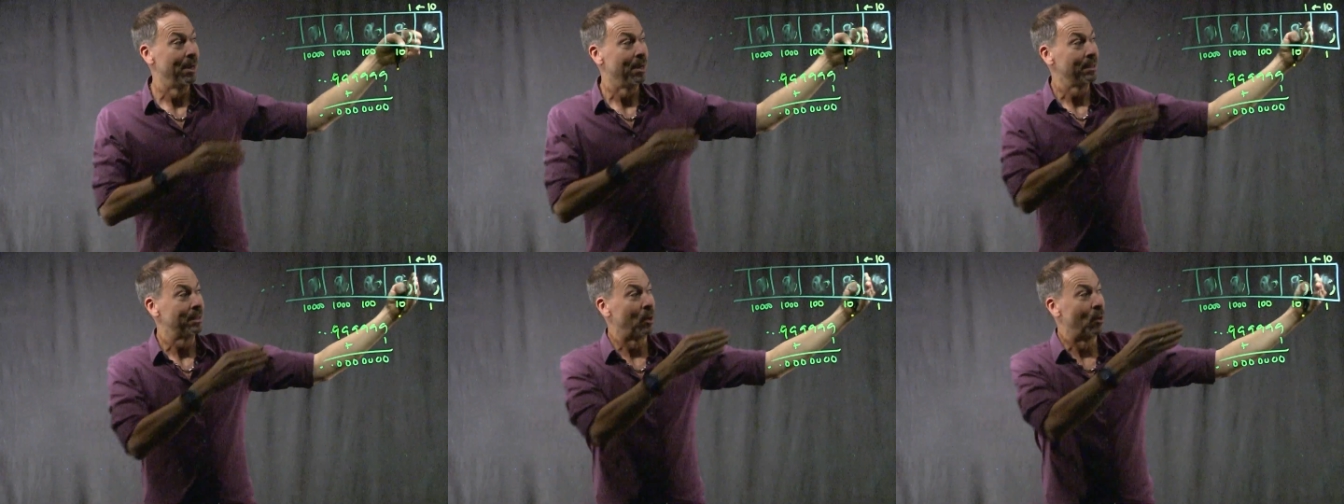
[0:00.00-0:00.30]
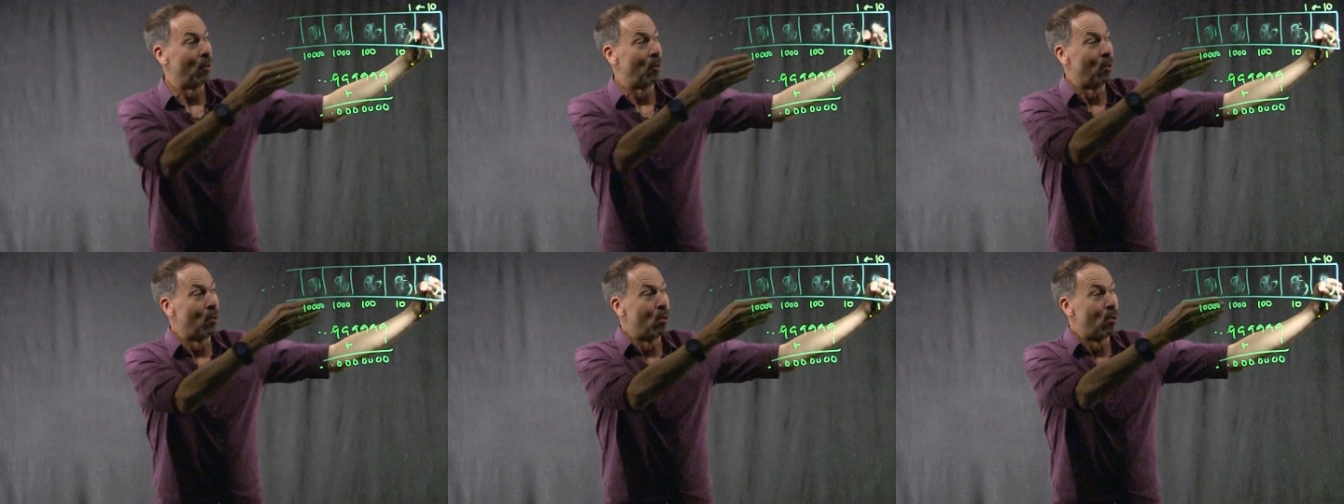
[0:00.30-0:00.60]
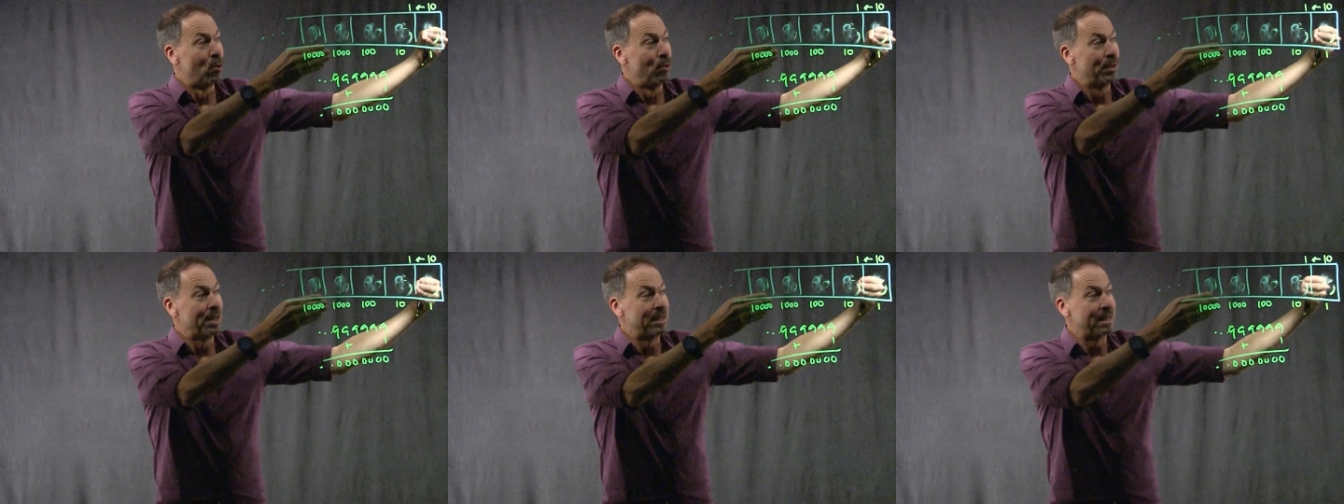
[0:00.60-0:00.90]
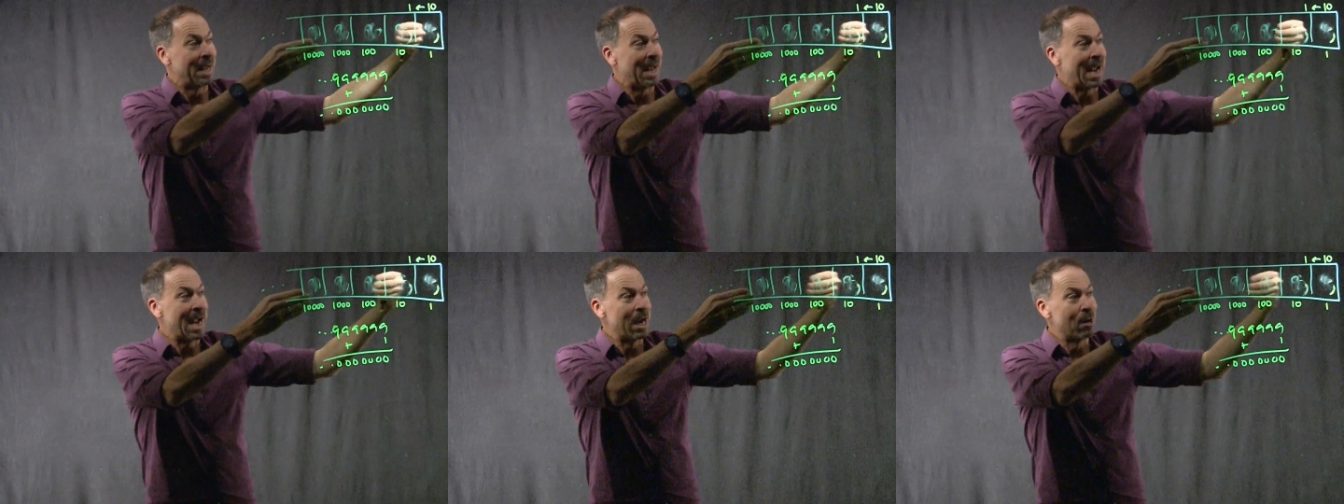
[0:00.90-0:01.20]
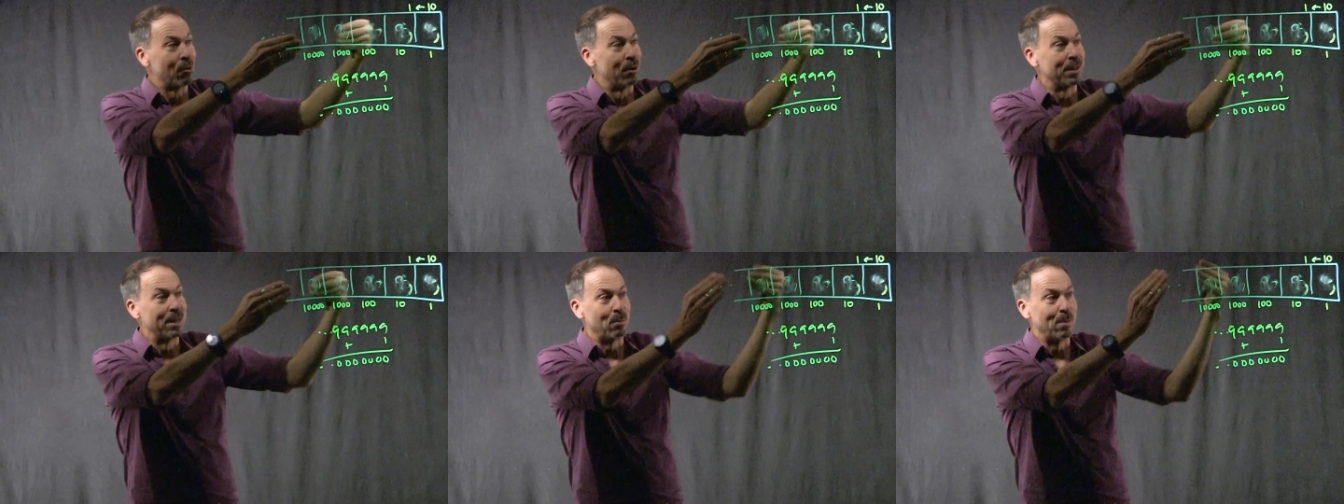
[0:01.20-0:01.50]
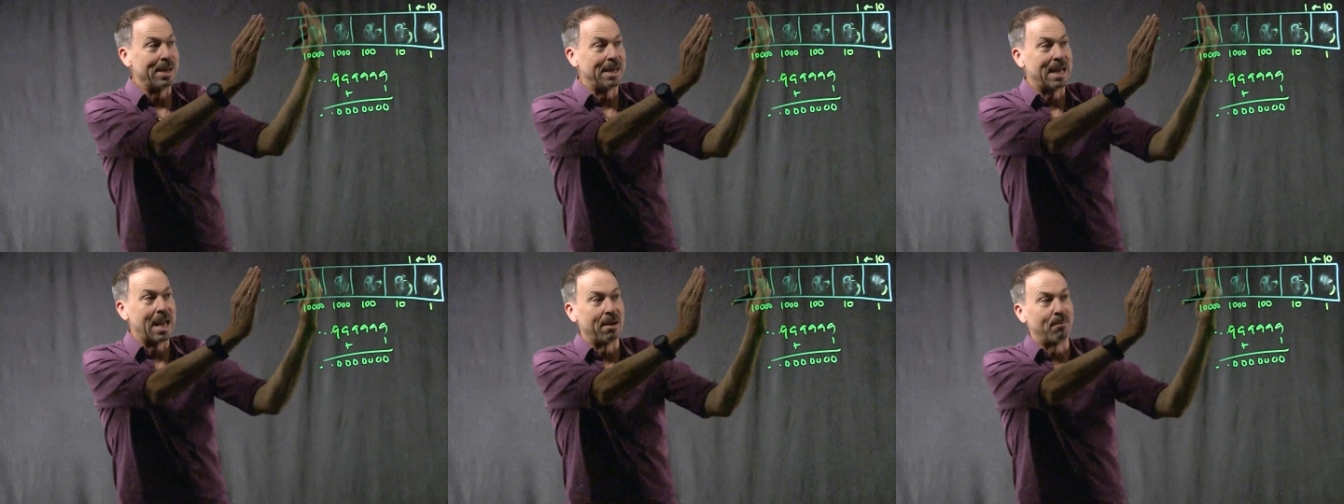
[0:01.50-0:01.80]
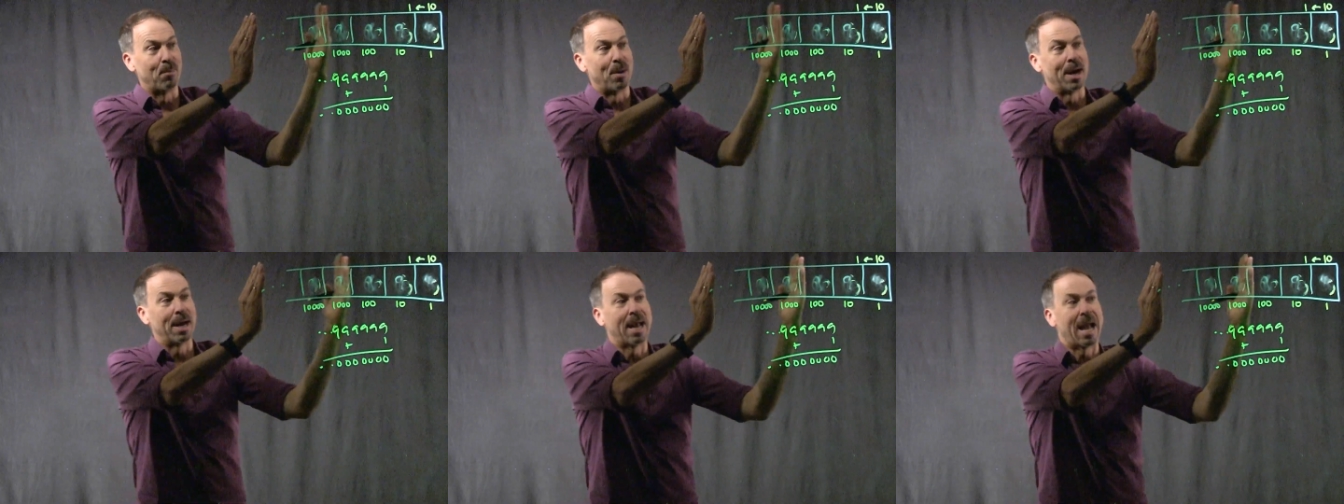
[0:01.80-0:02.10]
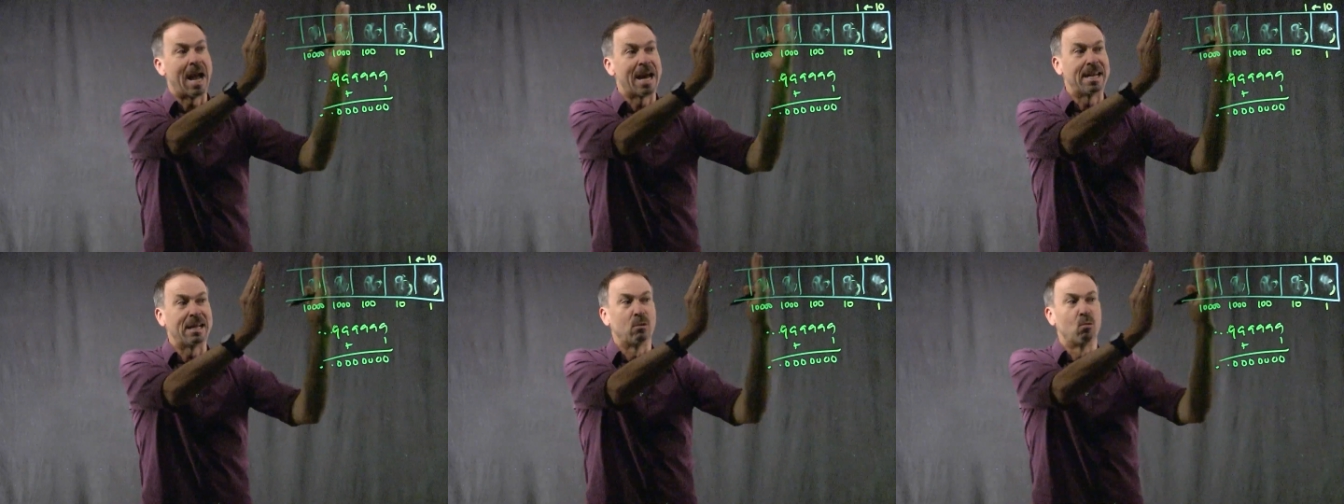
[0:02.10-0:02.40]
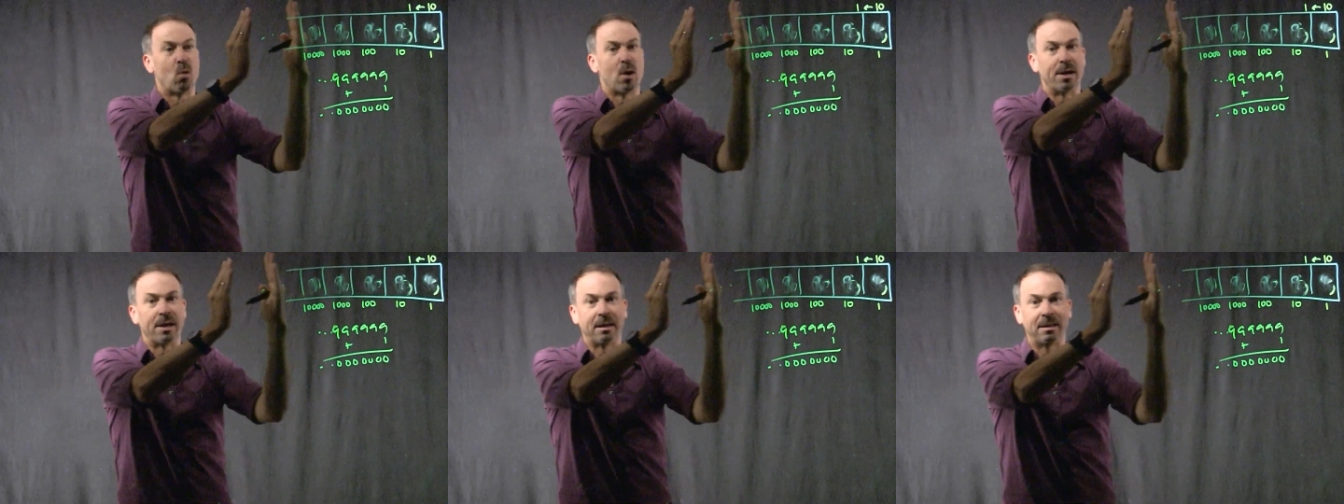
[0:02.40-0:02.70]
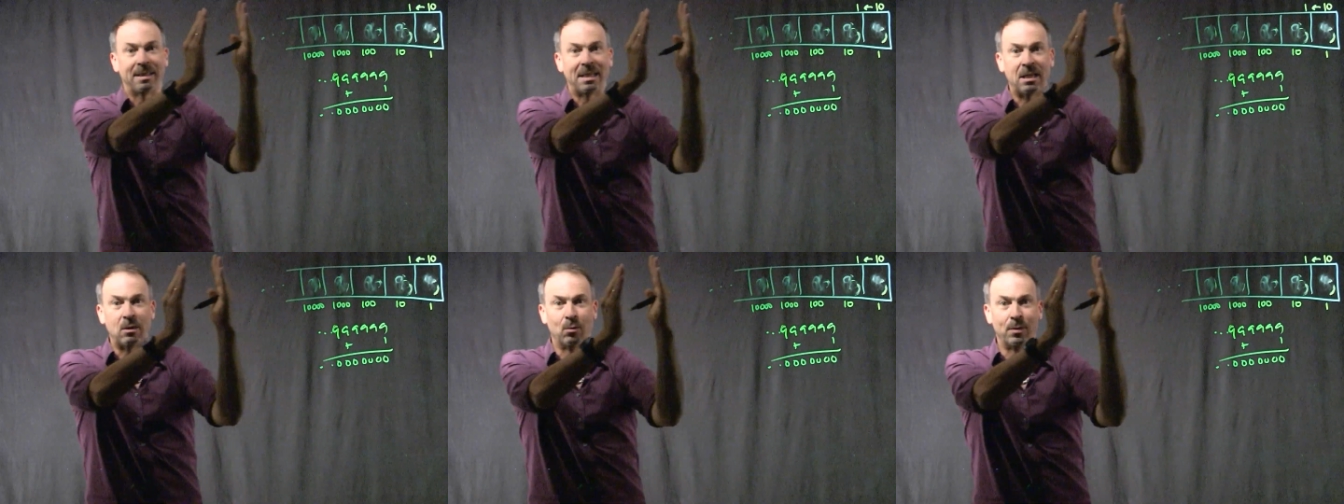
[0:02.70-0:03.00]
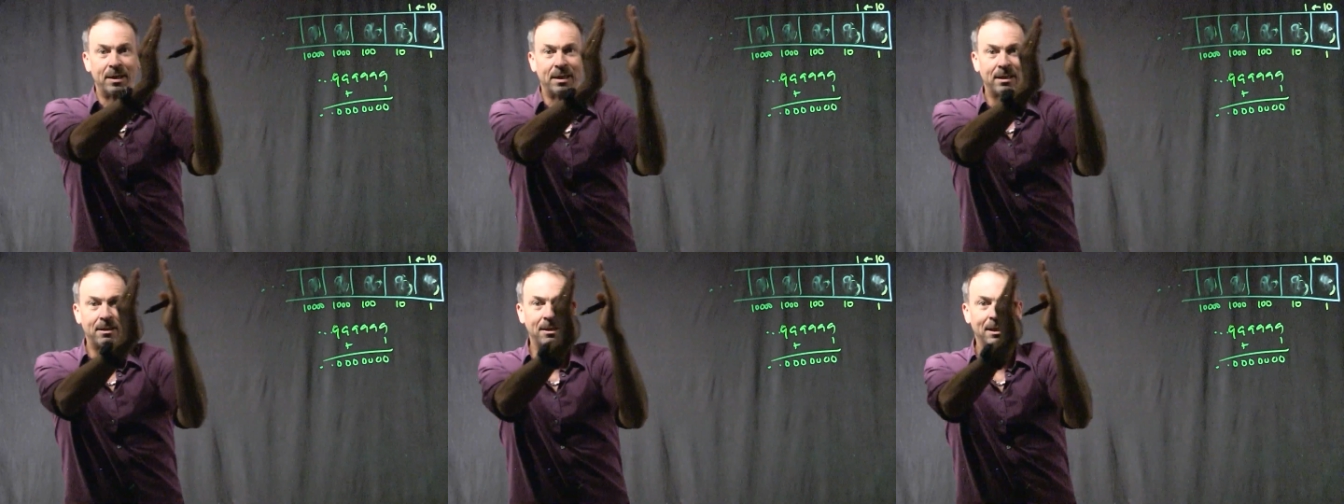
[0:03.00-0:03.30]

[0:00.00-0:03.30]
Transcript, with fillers: So all this error that we get by adding one and seeing all this